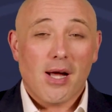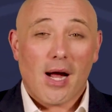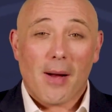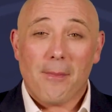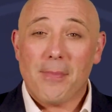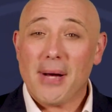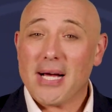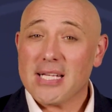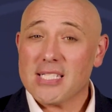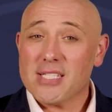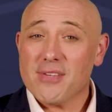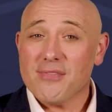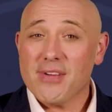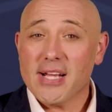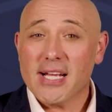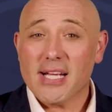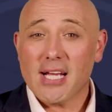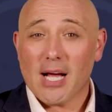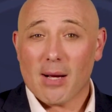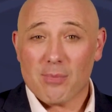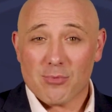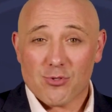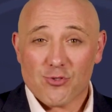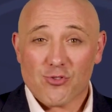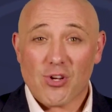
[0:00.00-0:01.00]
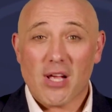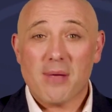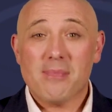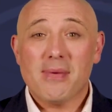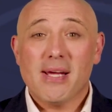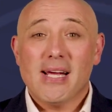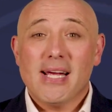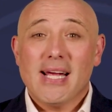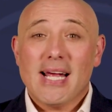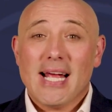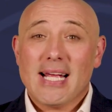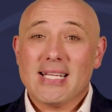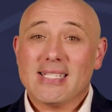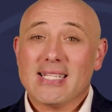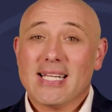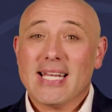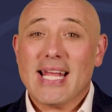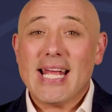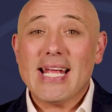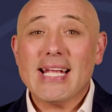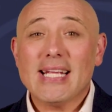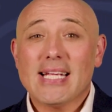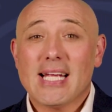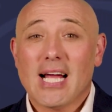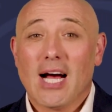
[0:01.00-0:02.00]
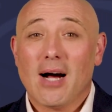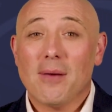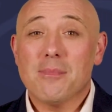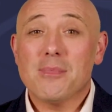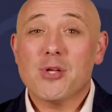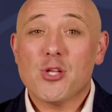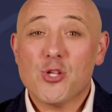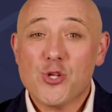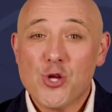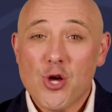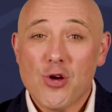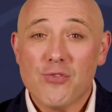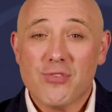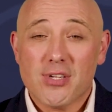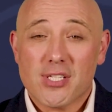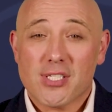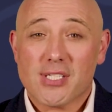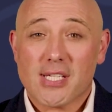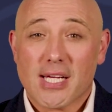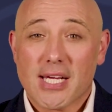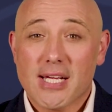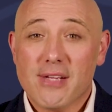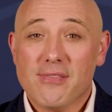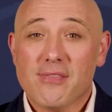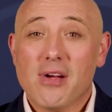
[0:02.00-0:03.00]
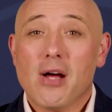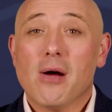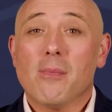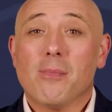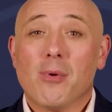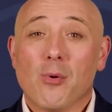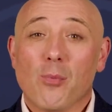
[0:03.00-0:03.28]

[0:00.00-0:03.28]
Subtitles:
A passive income stream is an income you receive